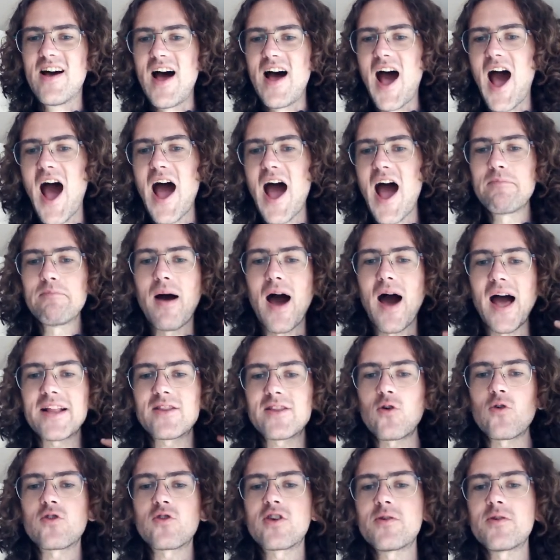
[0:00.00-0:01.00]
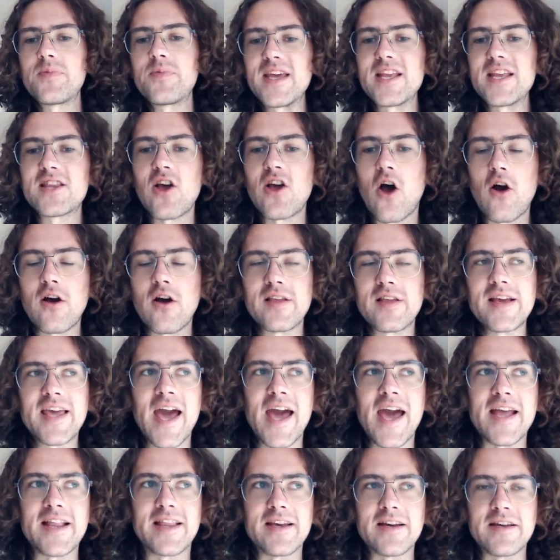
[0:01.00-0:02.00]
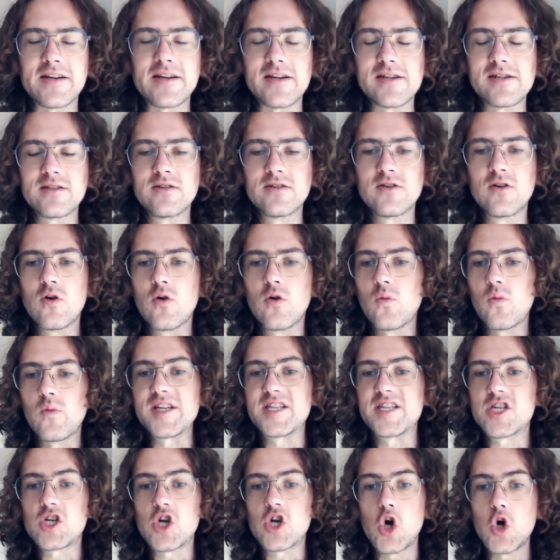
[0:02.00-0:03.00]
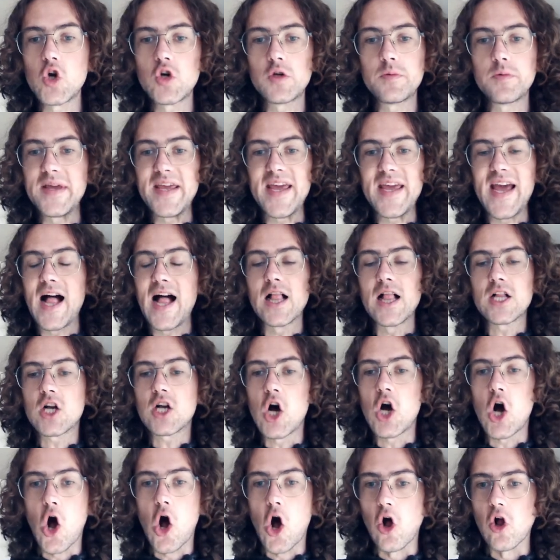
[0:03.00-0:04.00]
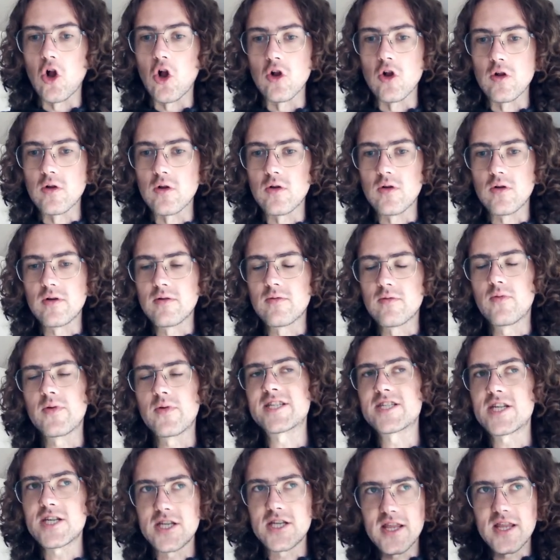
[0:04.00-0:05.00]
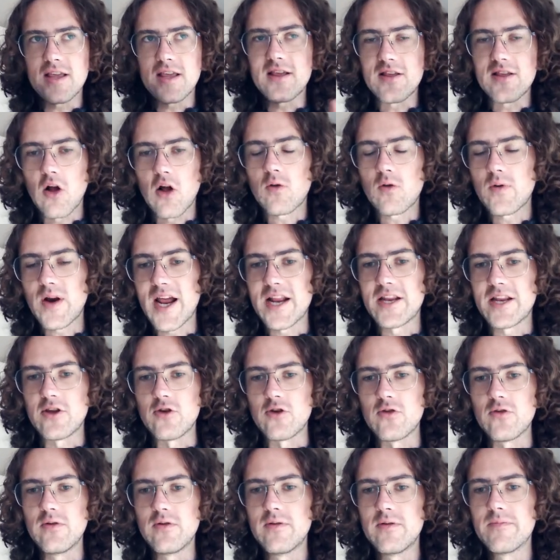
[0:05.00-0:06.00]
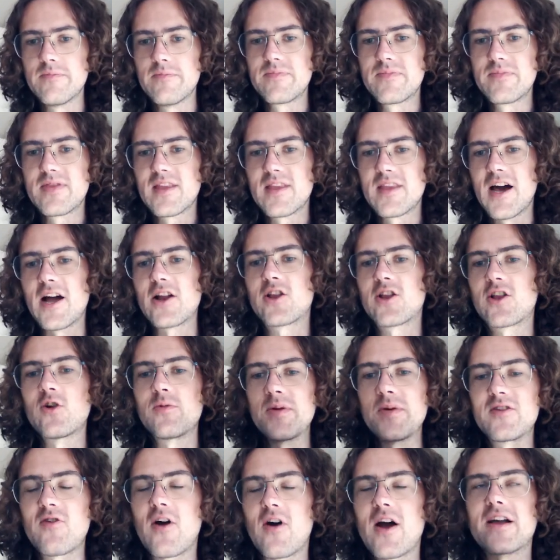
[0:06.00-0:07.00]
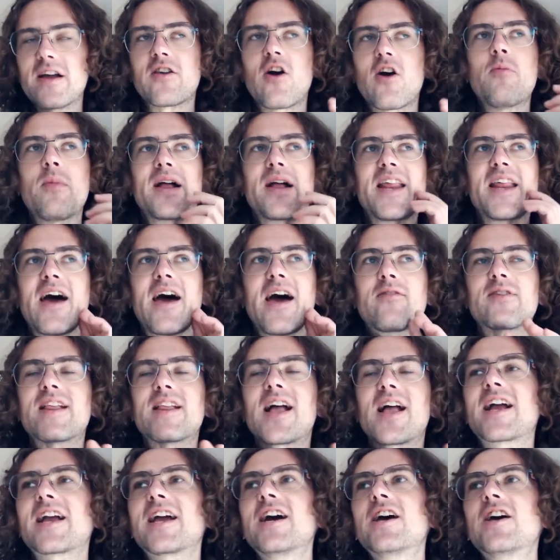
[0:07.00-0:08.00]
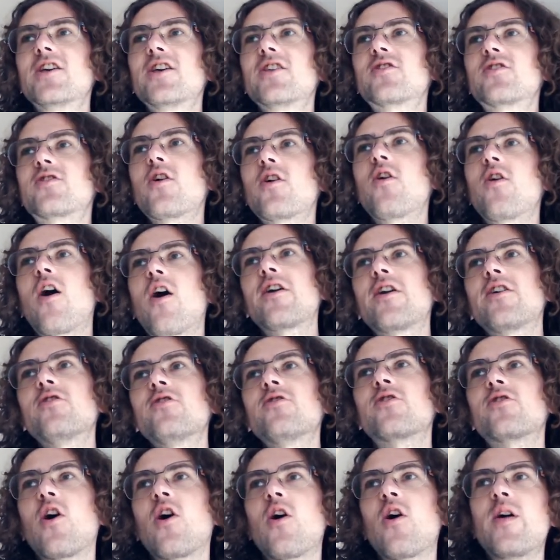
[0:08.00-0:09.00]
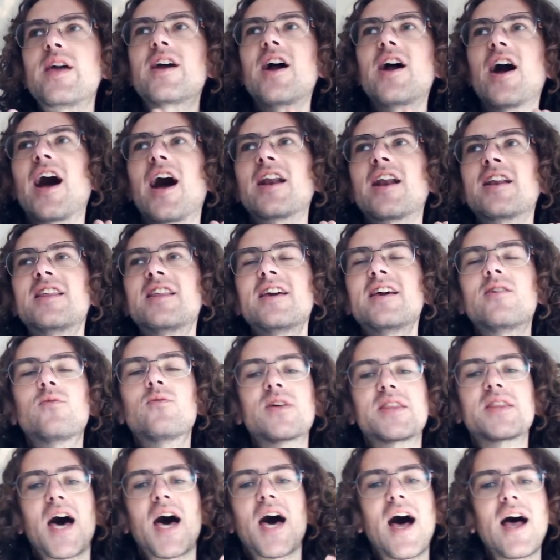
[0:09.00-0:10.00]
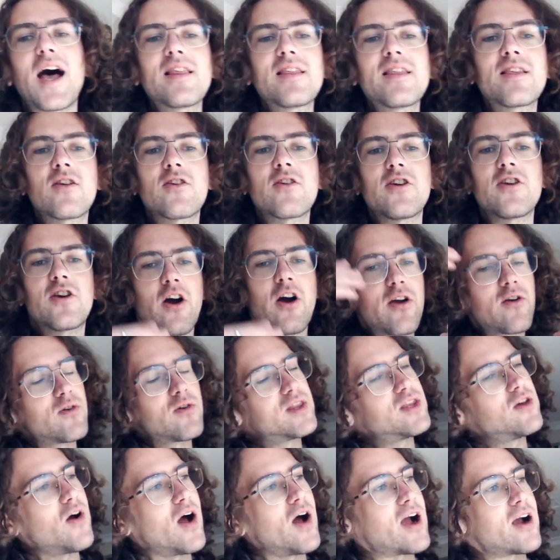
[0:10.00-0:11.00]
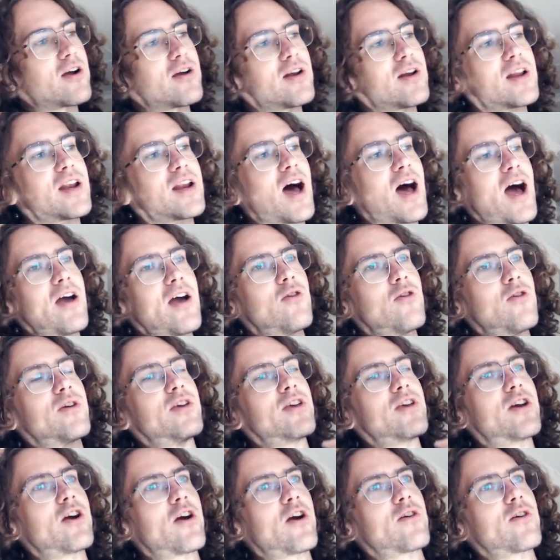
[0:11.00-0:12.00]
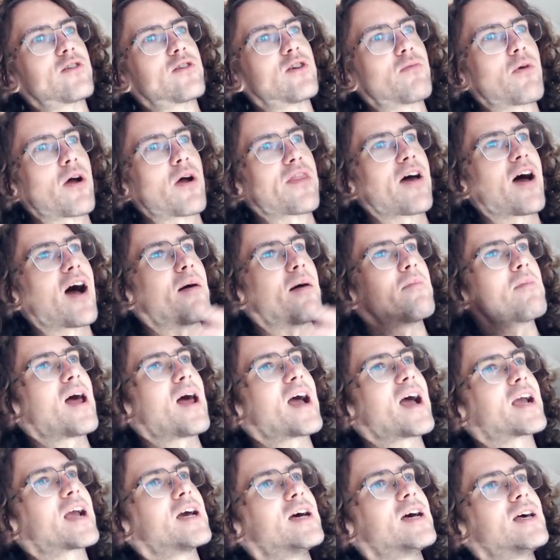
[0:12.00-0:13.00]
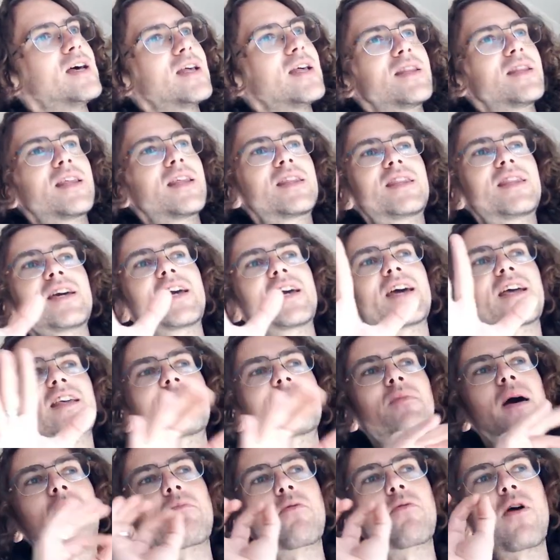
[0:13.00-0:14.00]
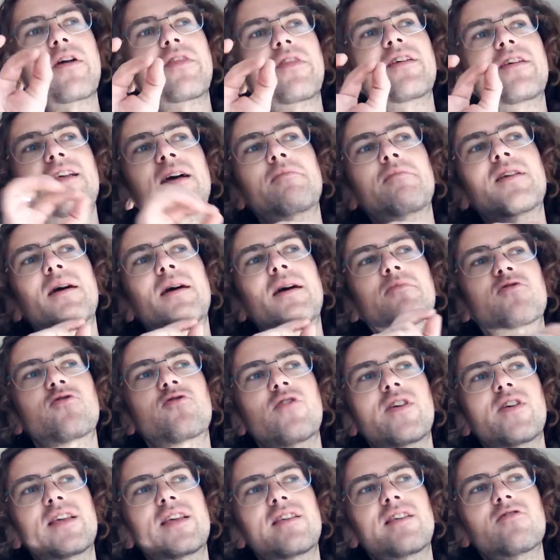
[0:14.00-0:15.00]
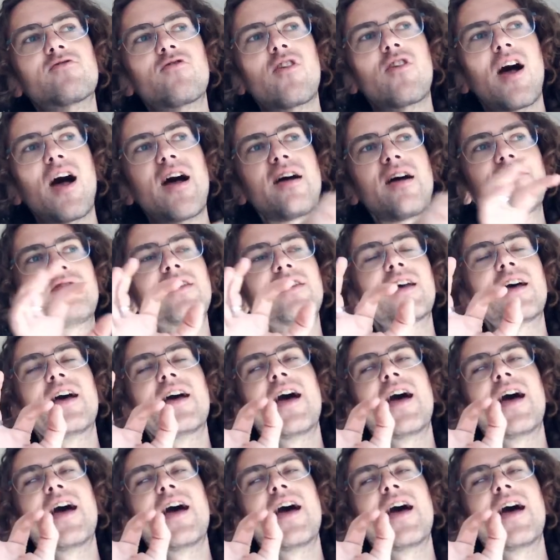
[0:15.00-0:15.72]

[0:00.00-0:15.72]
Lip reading: I might also be intoxicated, which could be alcohol. Which this is not what I do. It could be drugs. Oh, my dad was like, "So are you going hunting with us? Are you going with your uncle and I, or are you going with your brother?" I'm like, the thing is, my brother sometimes drinks and drives,